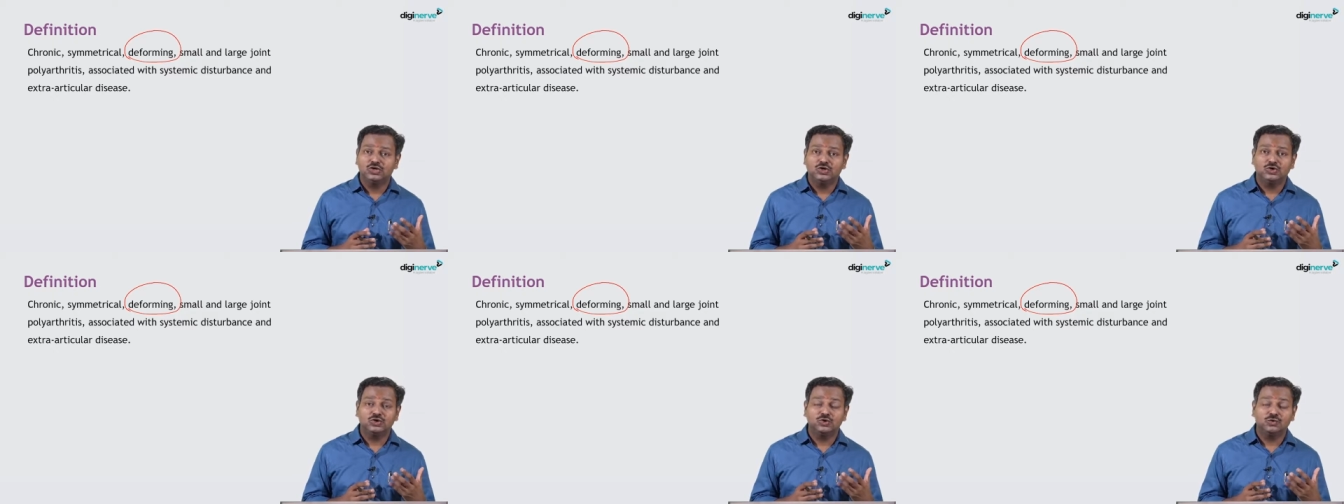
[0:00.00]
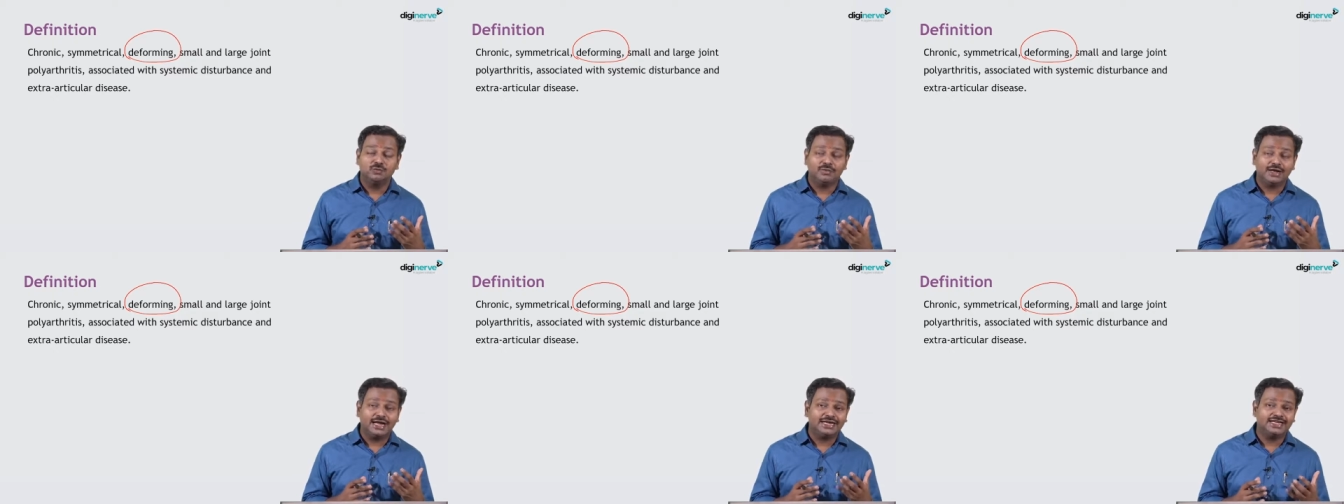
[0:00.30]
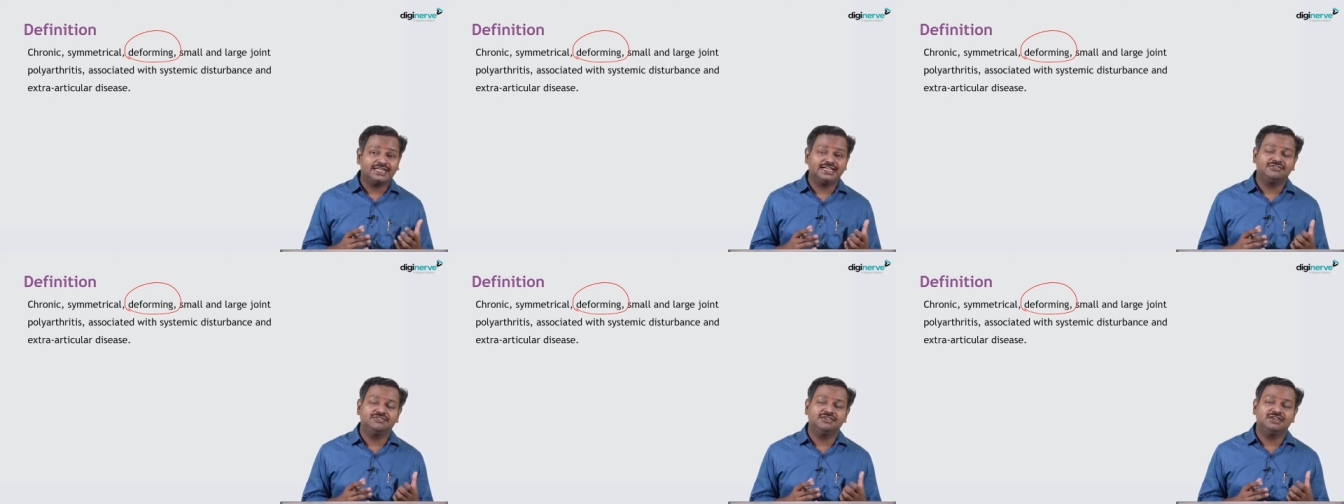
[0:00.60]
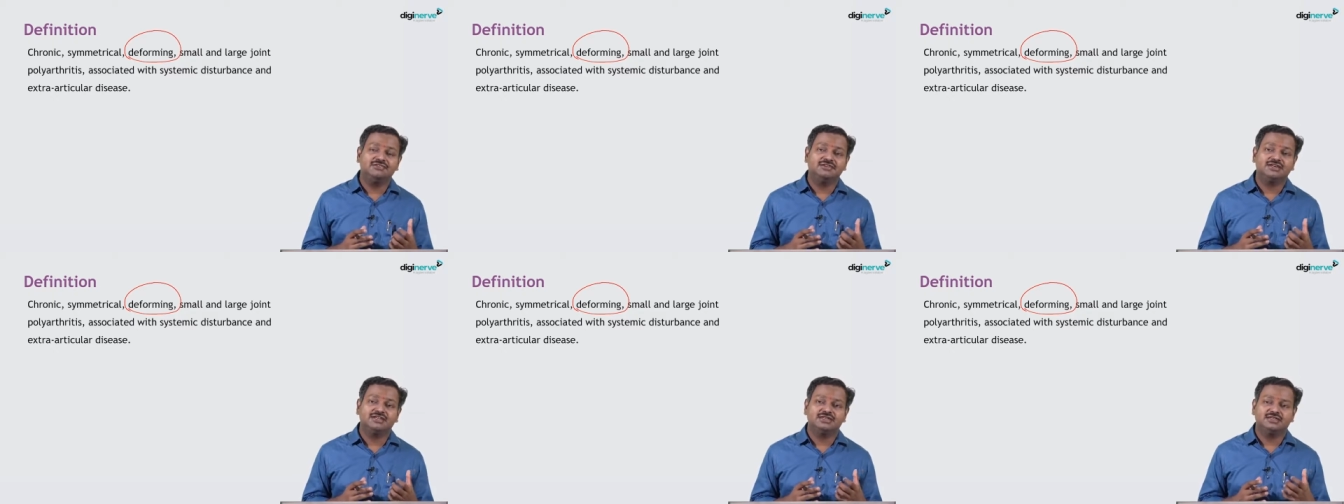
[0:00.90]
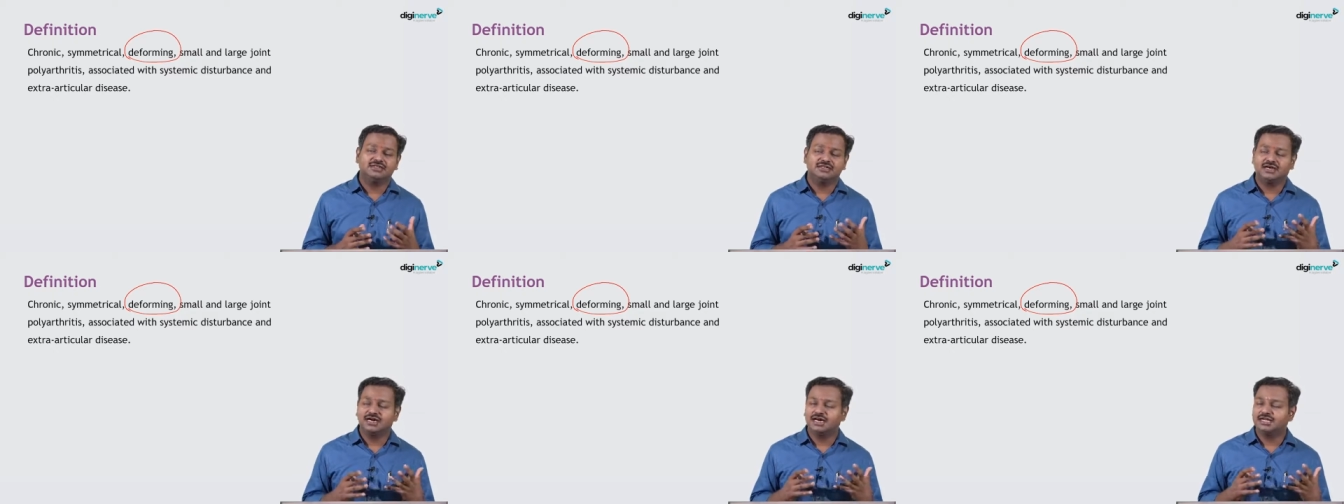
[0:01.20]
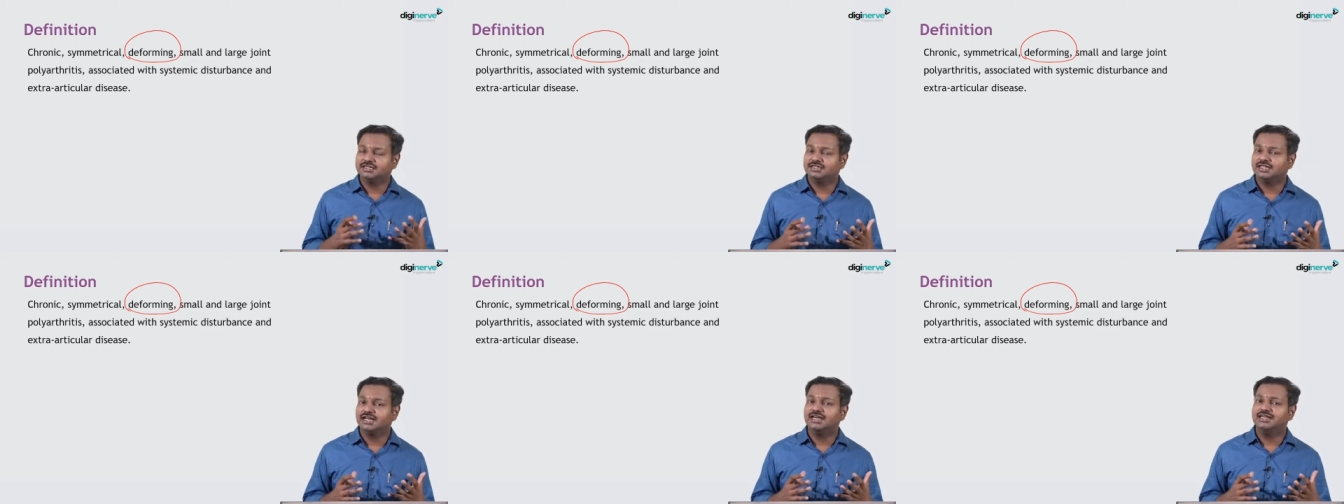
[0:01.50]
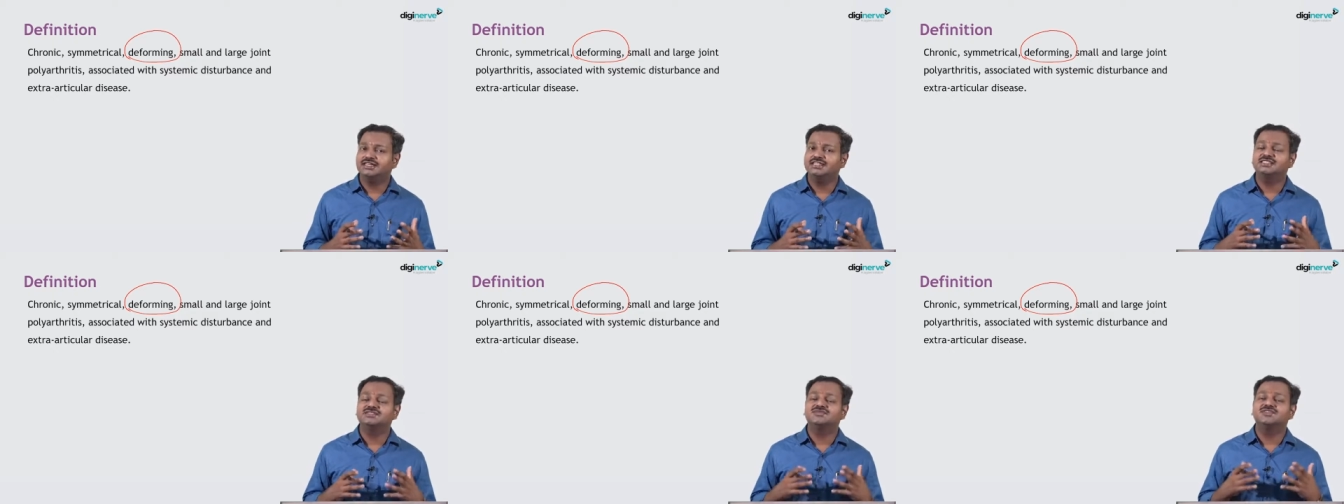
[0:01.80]
Rheumatic fever,
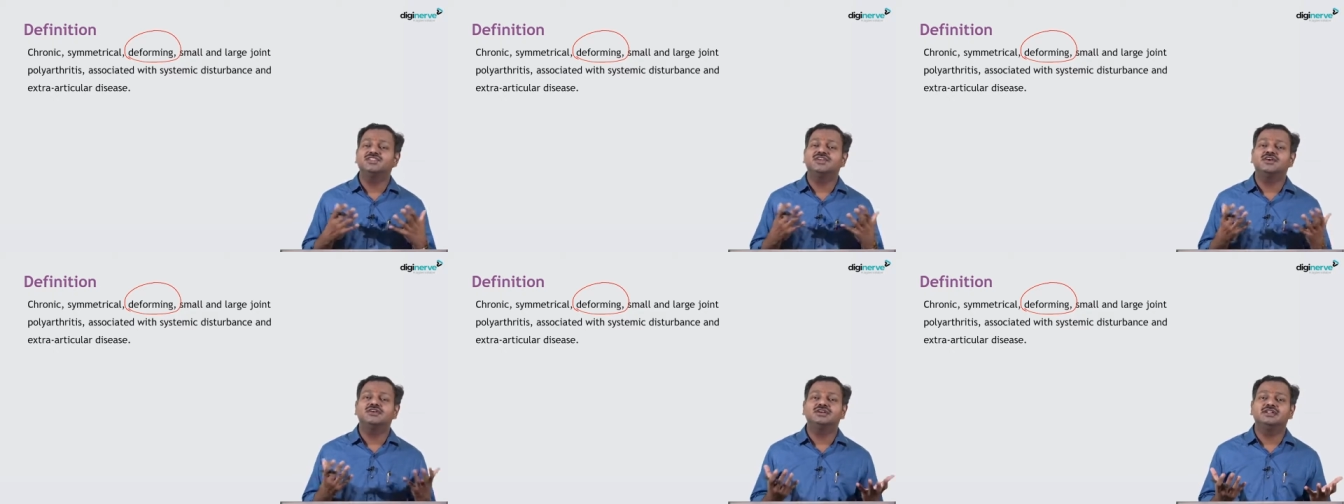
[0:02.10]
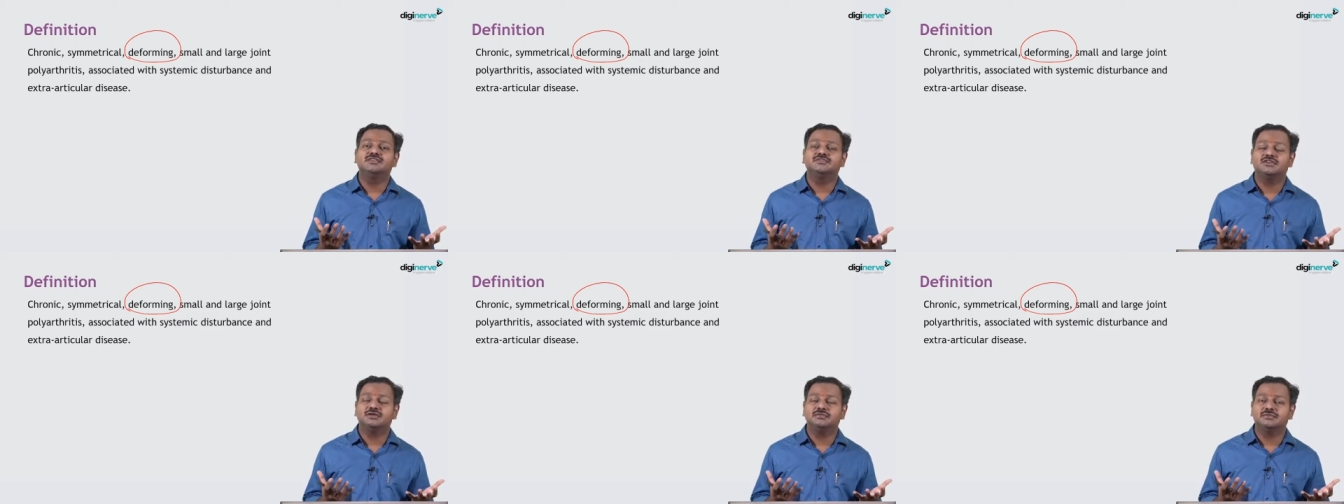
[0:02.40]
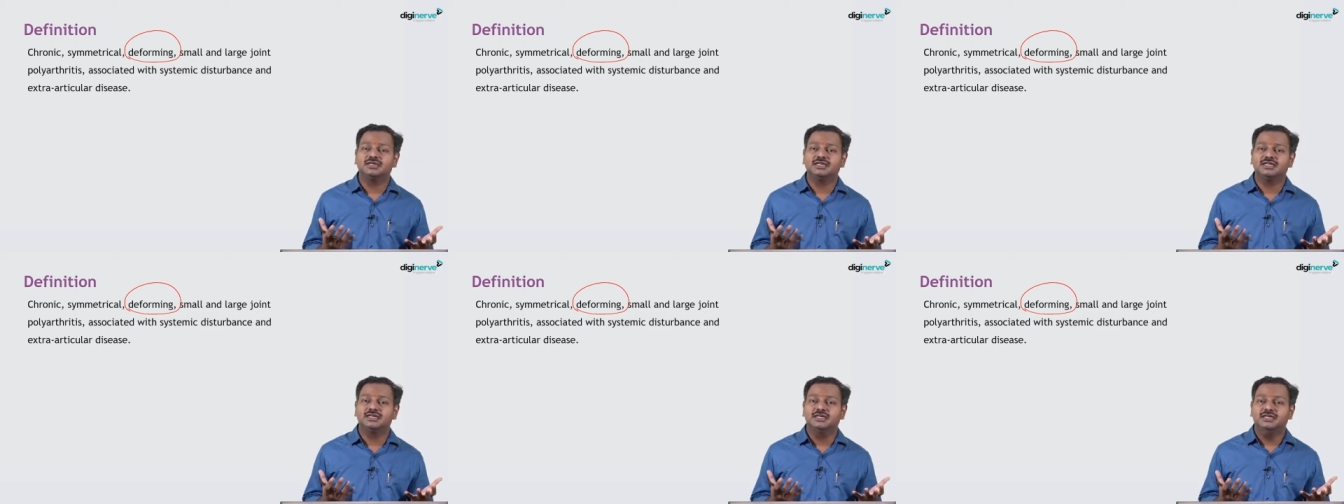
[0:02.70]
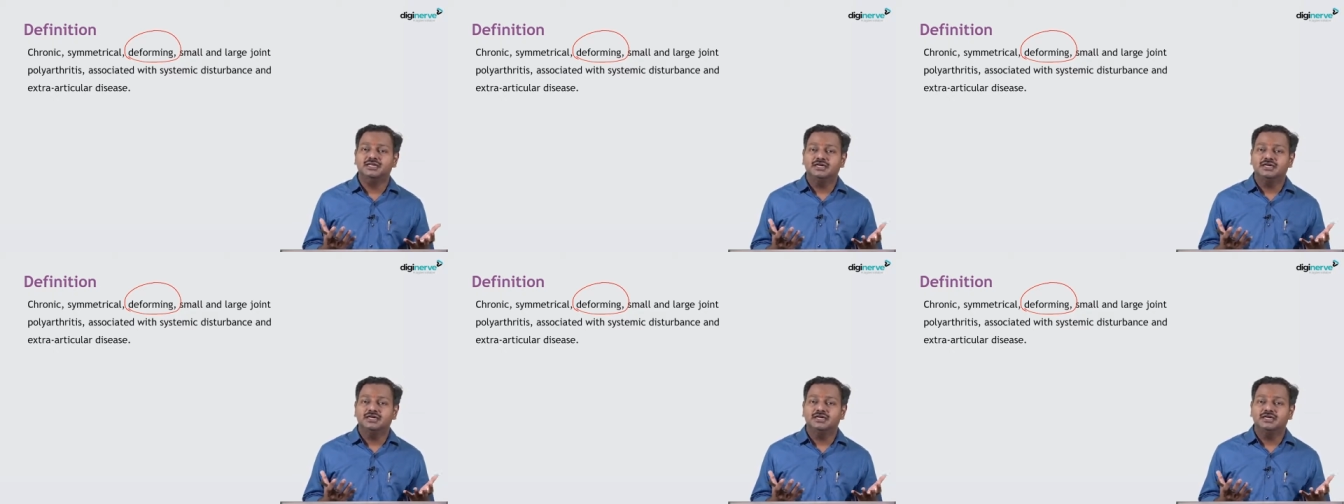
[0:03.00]
arthritis without deformity.